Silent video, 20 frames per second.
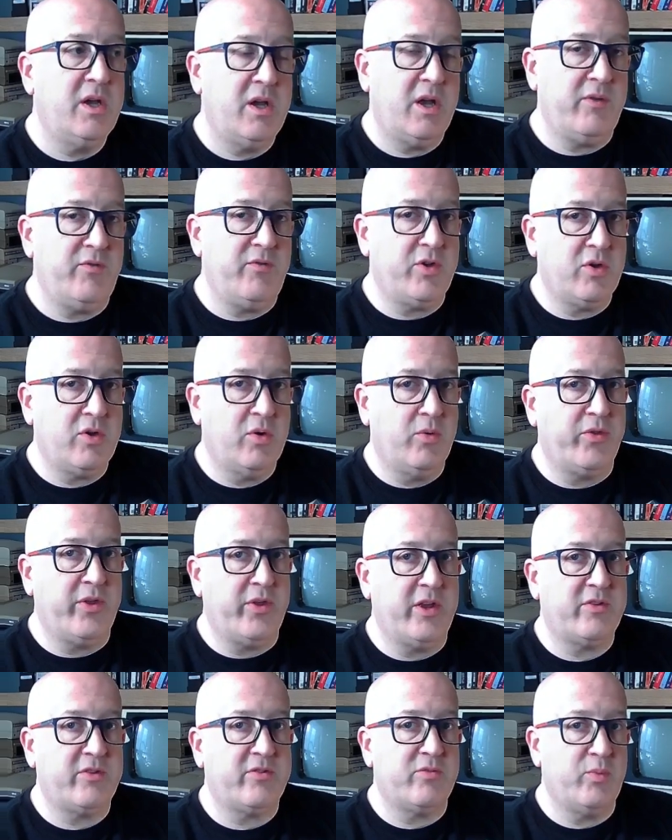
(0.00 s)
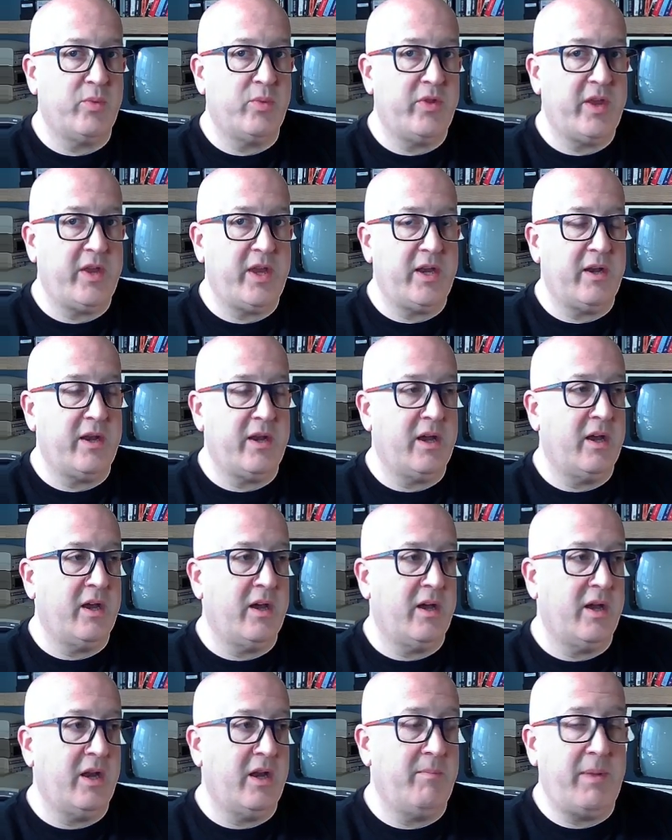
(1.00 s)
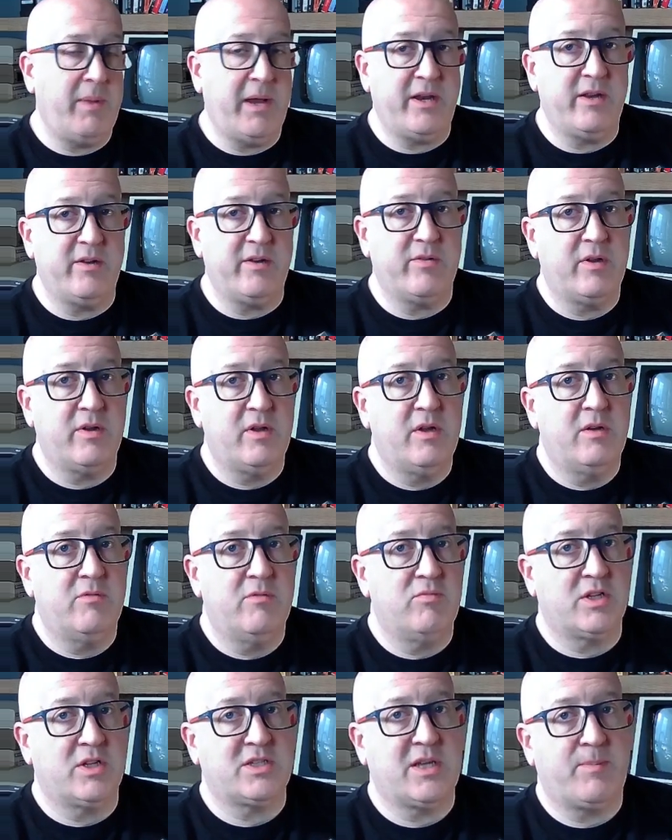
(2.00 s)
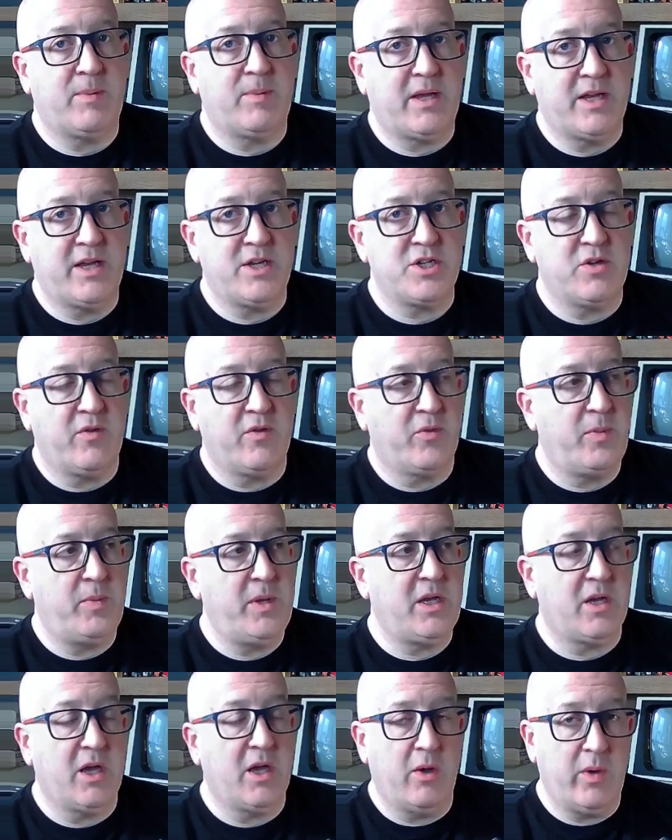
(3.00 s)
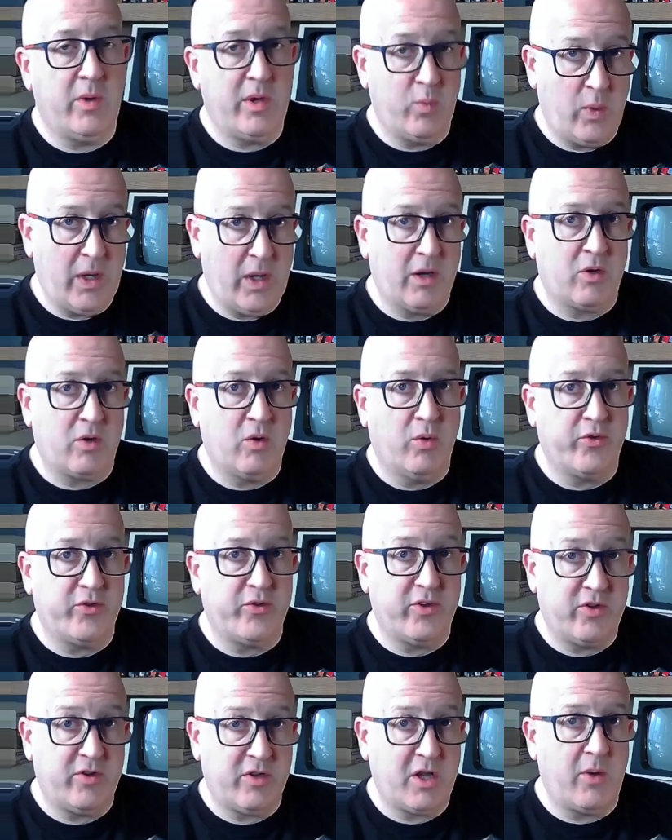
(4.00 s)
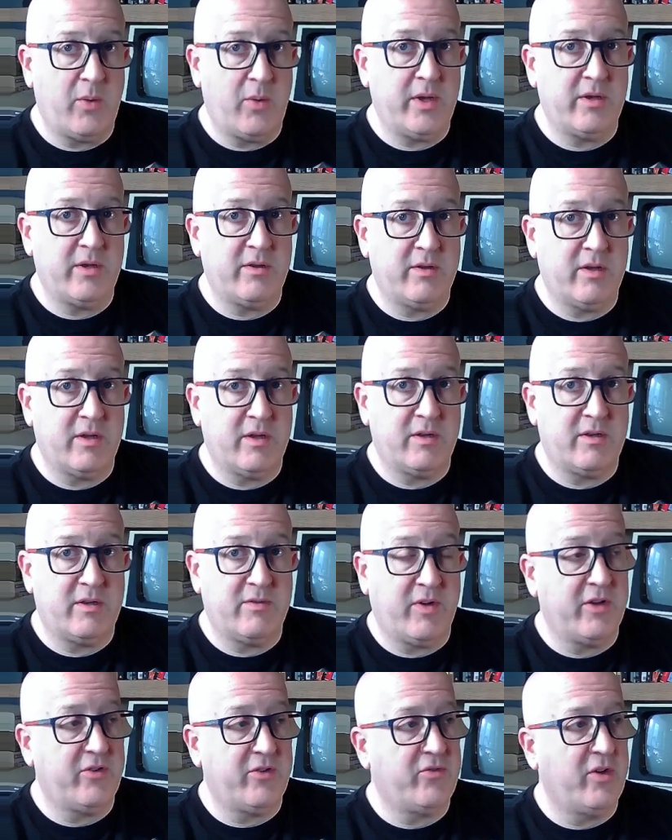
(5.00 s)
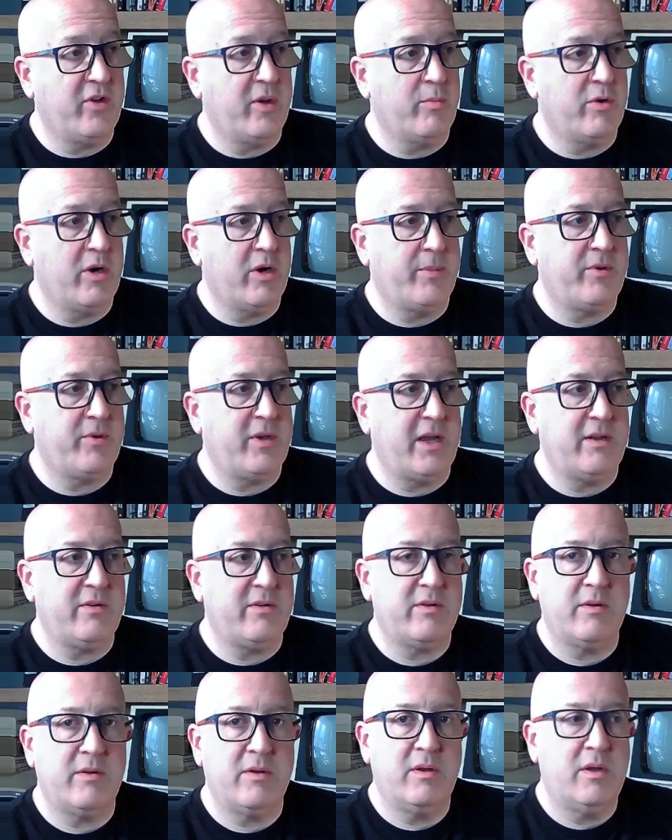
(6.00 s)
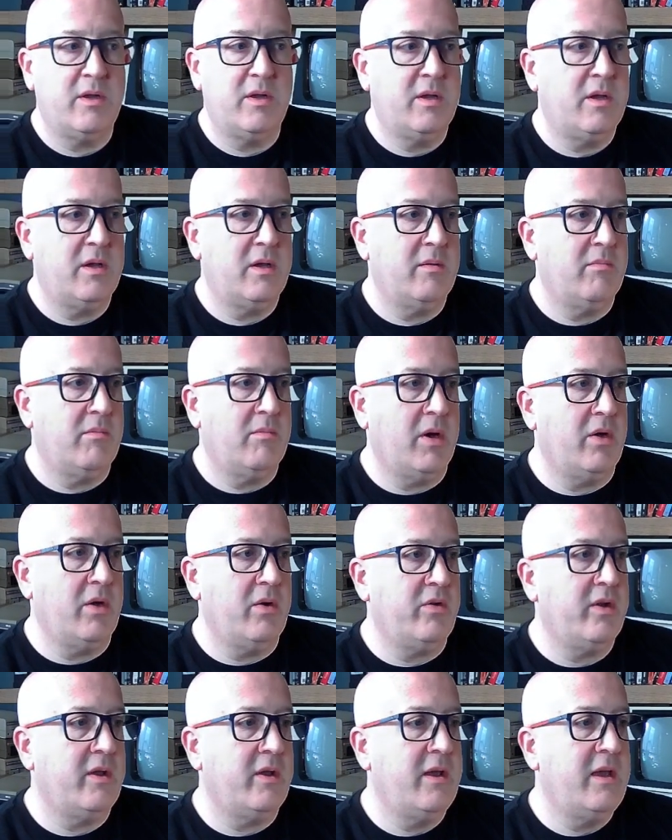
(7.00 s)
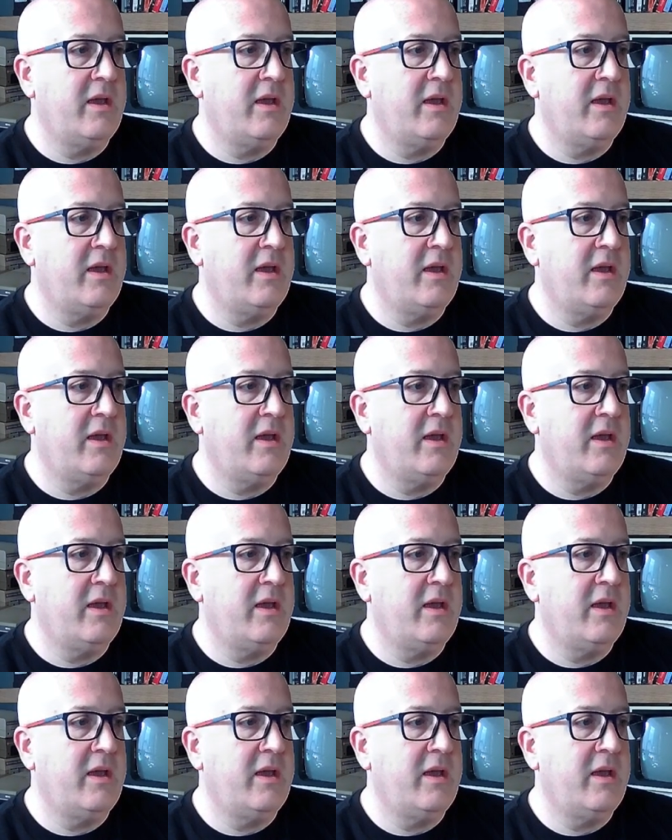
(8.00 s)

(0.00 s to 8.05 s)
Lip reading: And if you call this from within an embedded Rust application on the Pico, it will cause it to go into device firmware update mode.